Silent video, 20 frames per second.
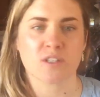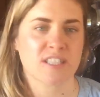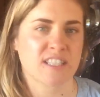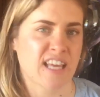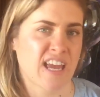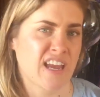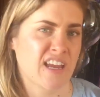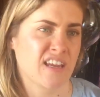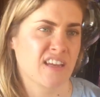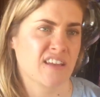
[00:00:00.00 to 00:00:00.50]

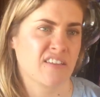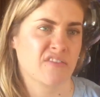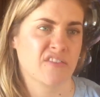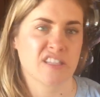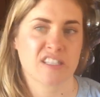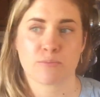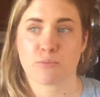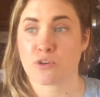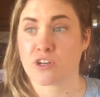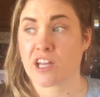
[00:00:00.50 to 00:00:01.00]
say,
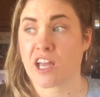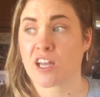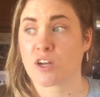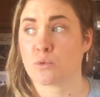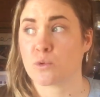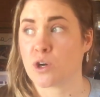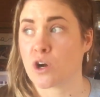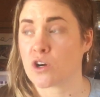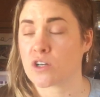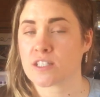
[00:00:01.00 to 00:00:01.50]
the spring
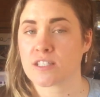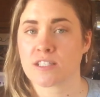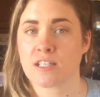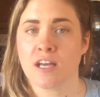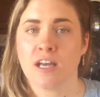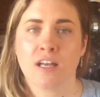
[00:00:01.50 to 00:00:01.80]
equinox.